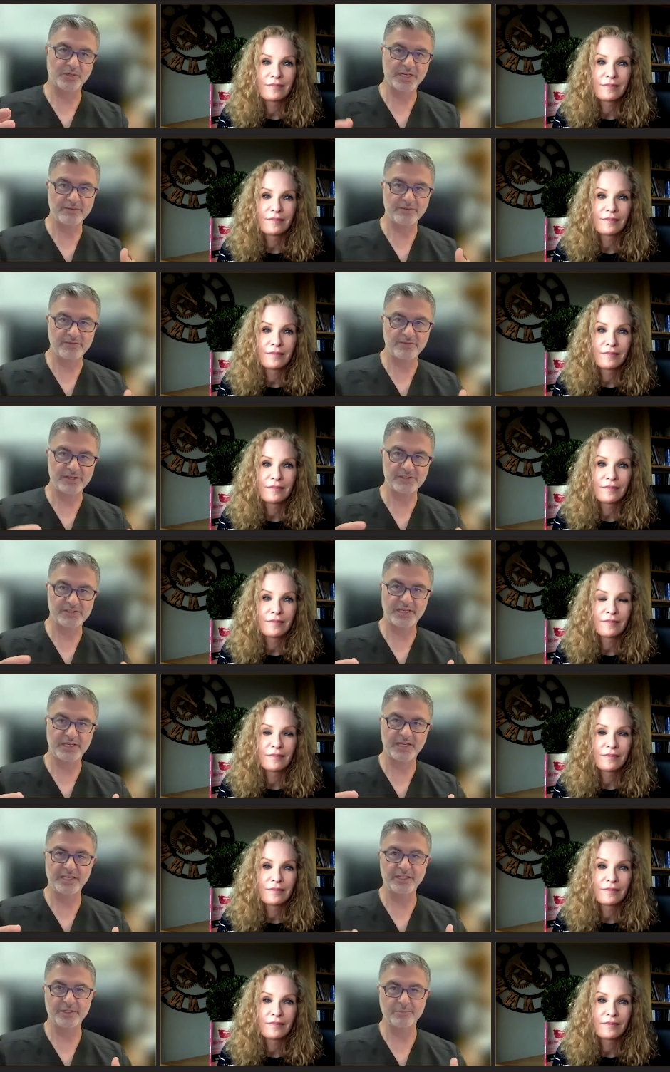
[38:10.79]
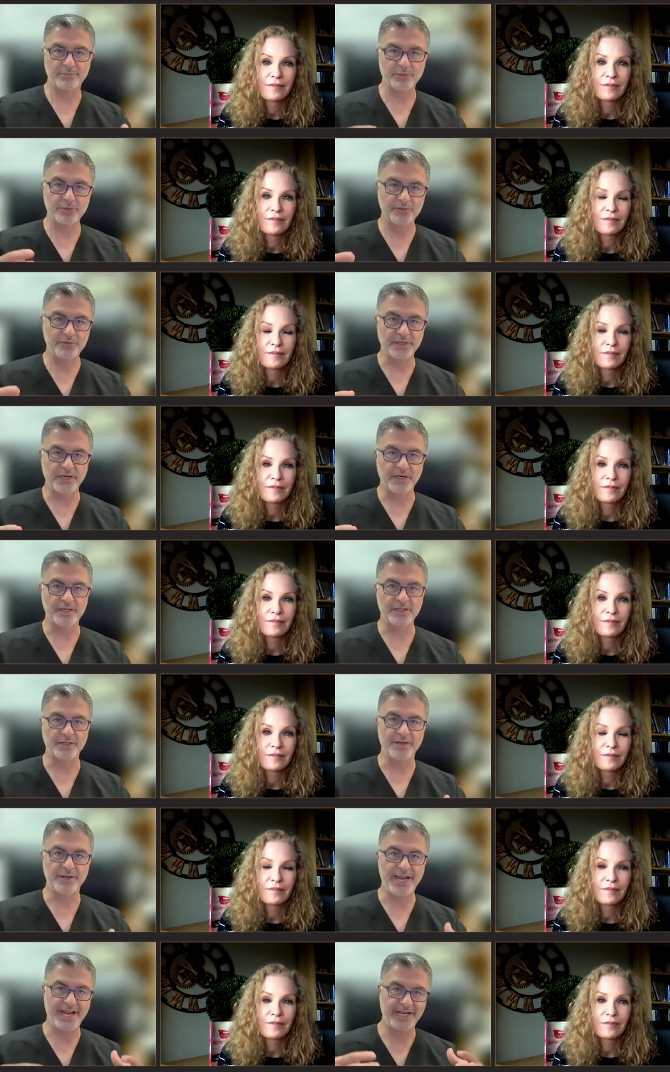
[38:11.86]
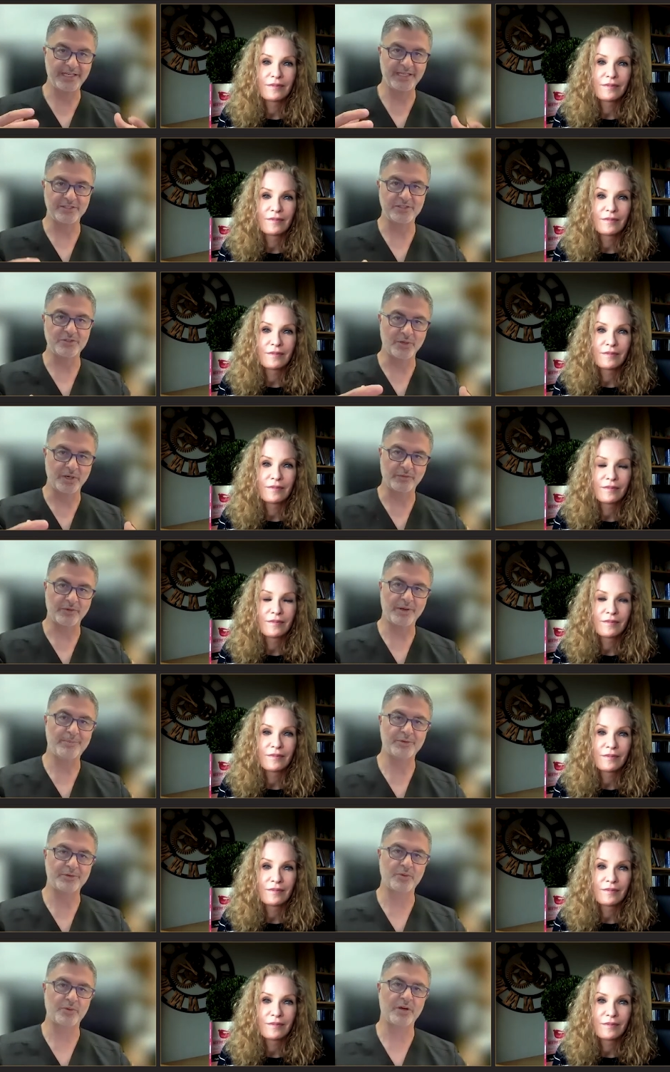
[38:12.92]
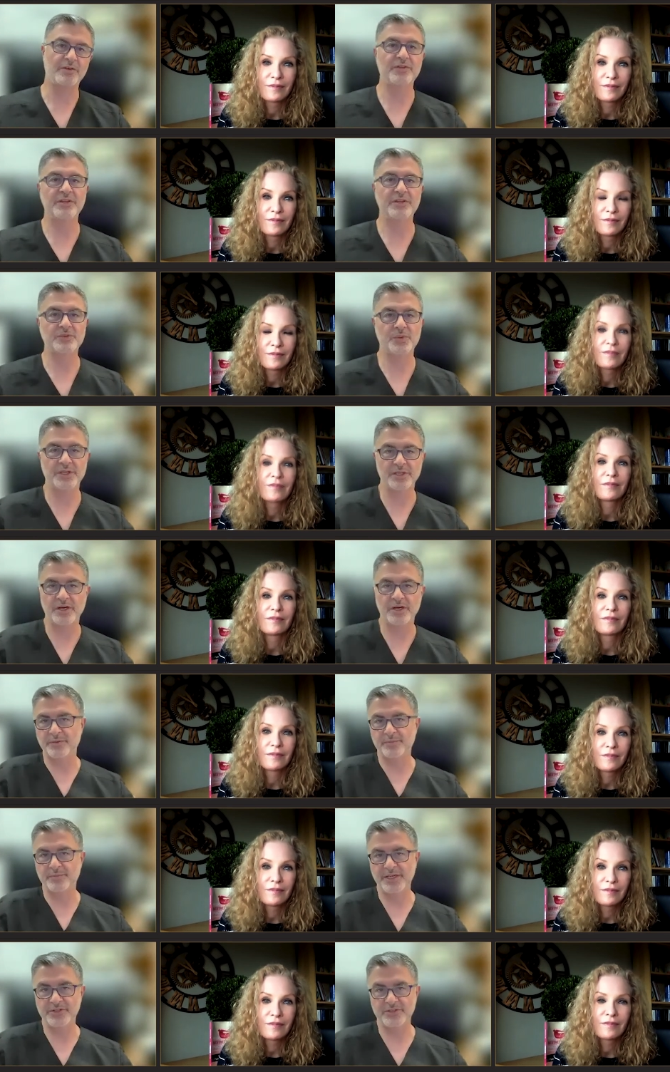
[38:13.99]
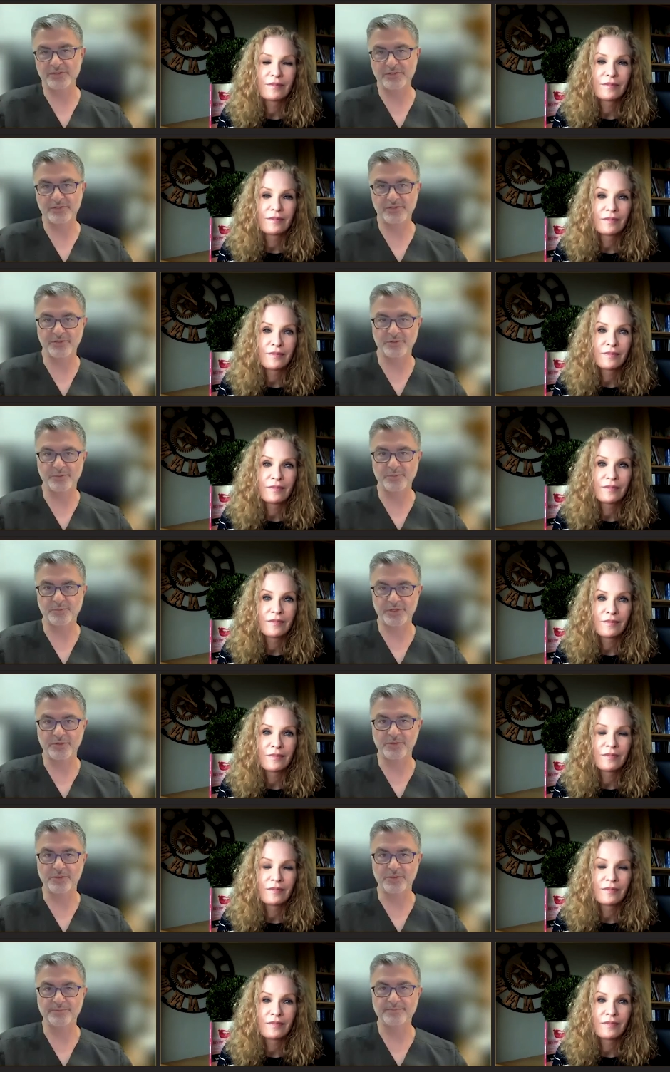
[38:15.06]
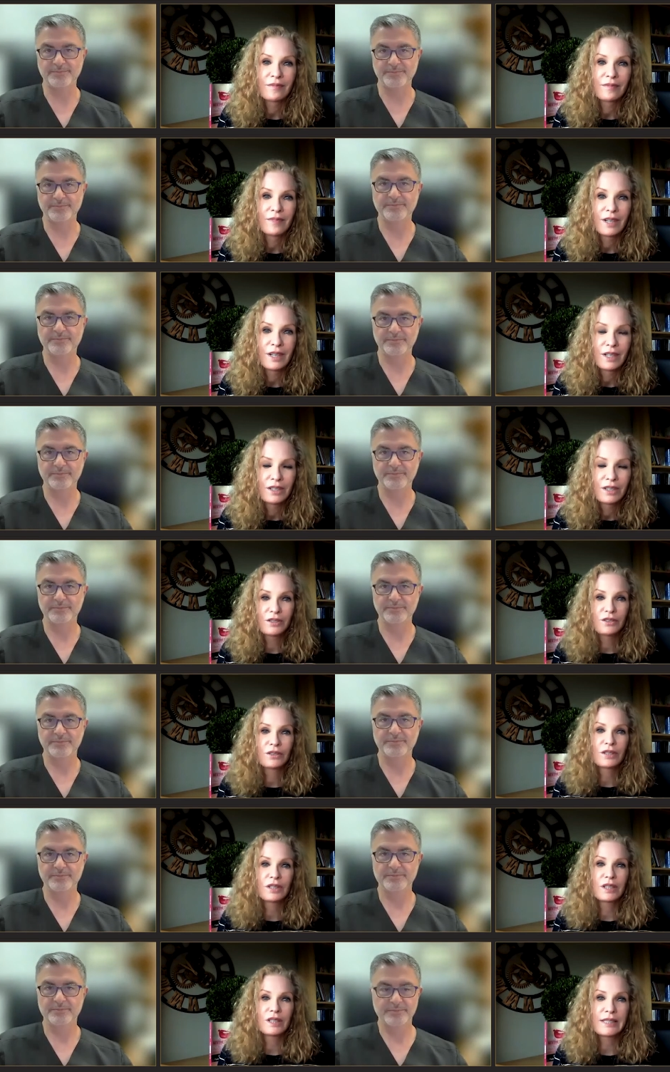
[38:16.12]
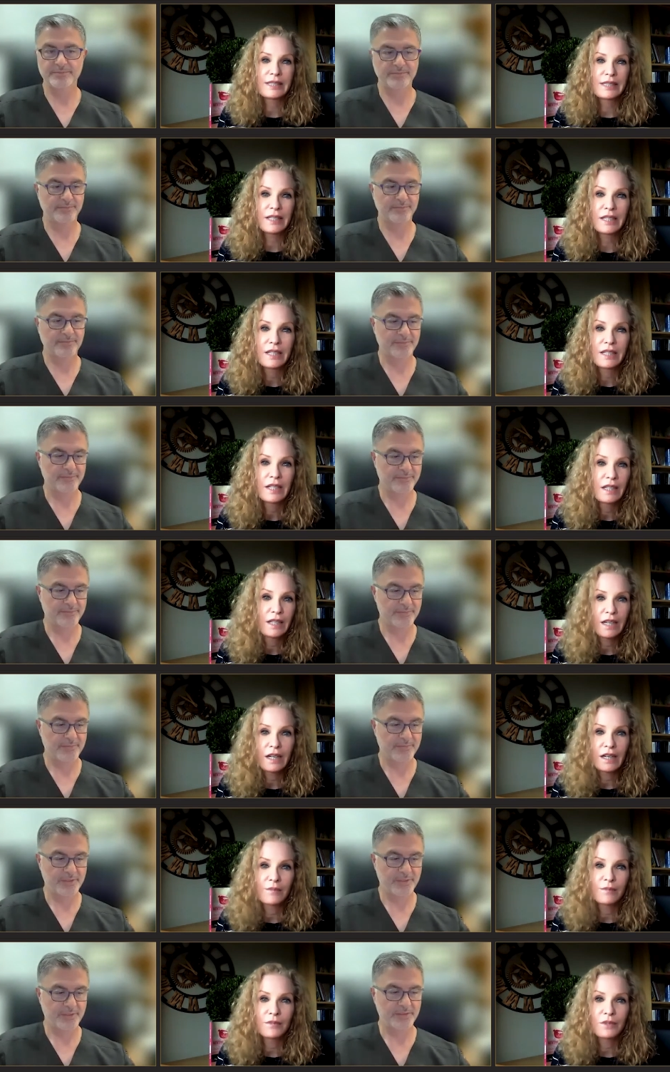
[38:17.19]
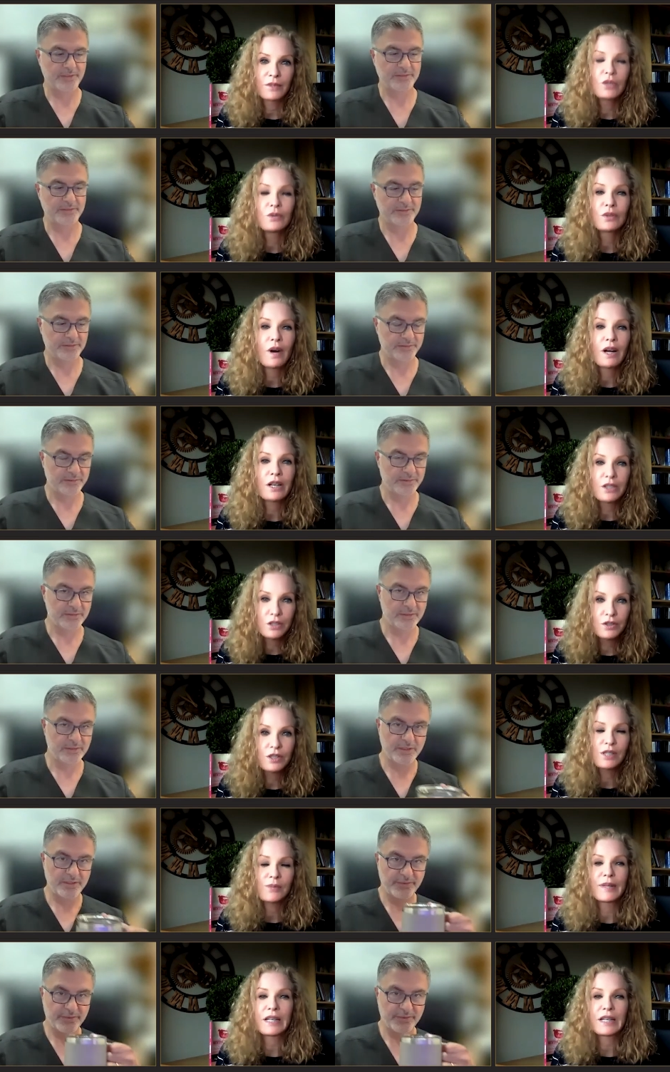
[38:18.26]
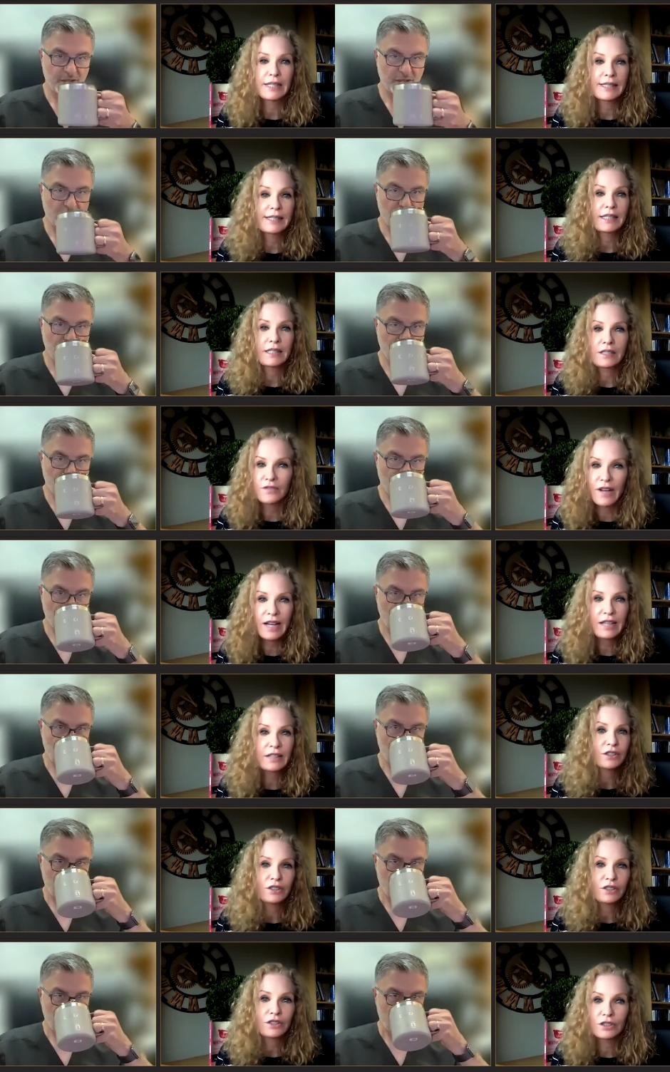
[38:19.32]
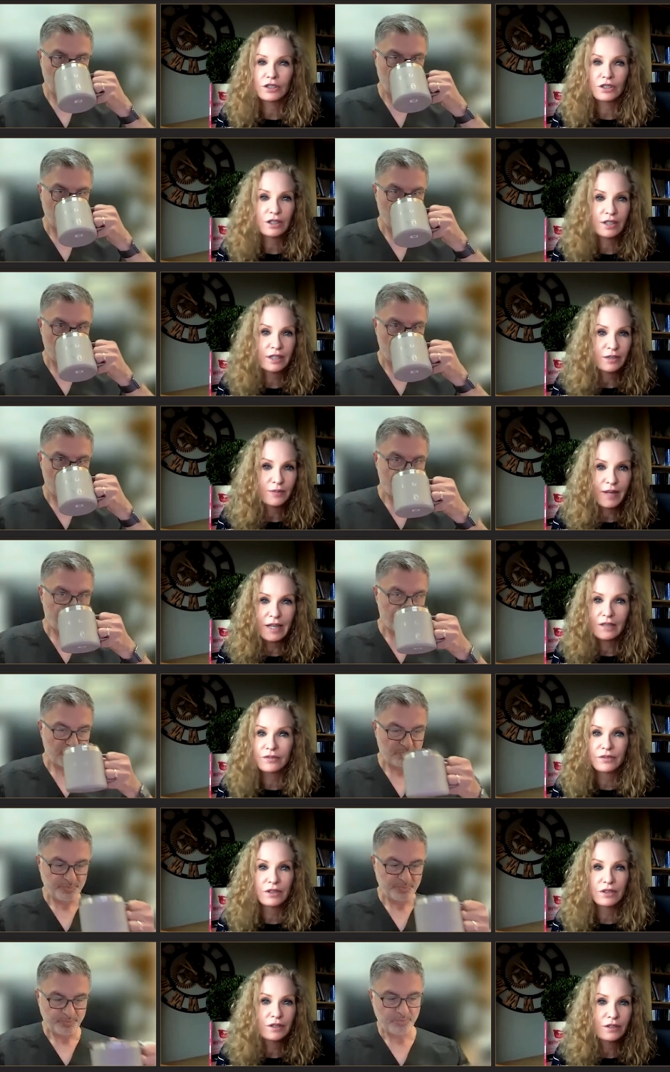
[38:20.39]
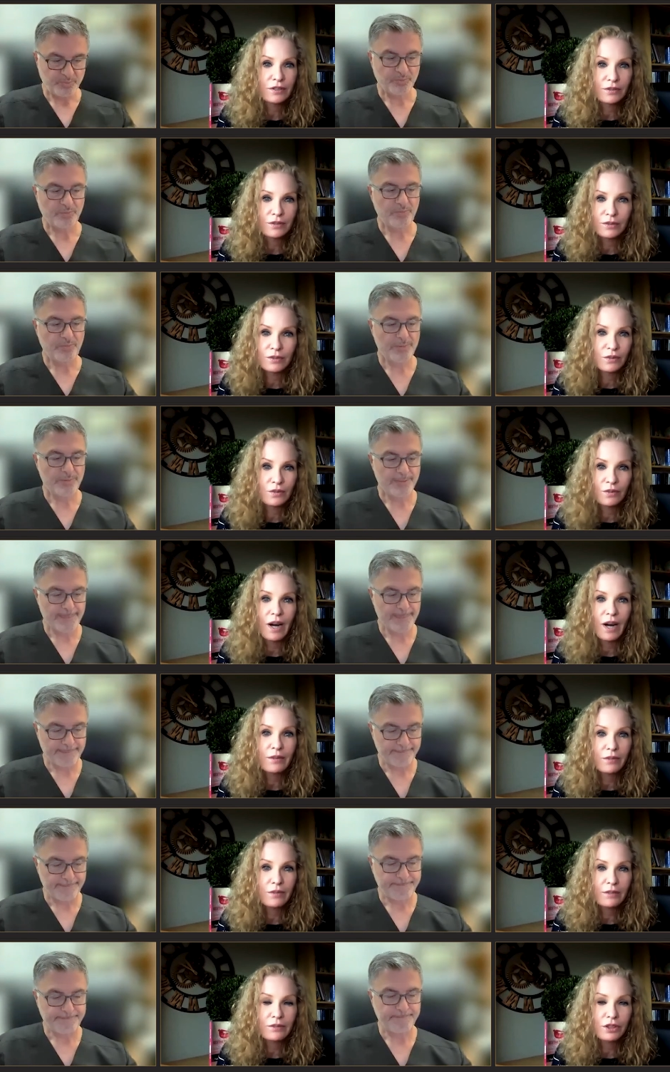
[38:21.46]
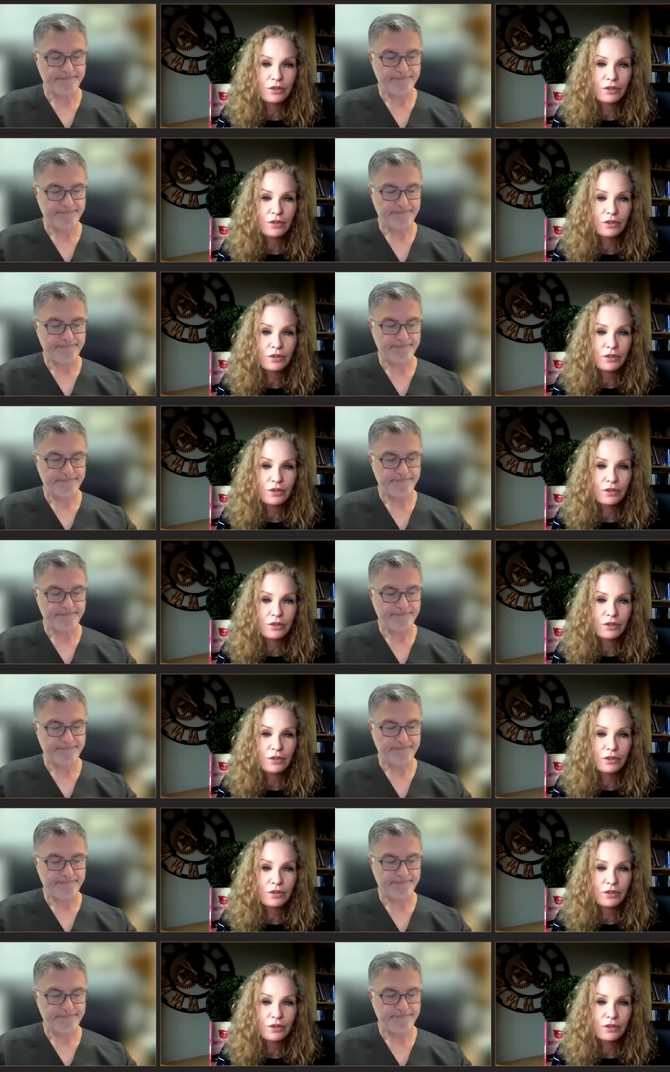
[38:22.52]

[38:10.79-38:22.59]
Speaker 1: kind of investigating and improving on and adding it to our repertoire of things we can offer patients. So it's pretty cool.
Speaker 2: So is it, Um, you would want to do this because it's faster, less painful? Why Why would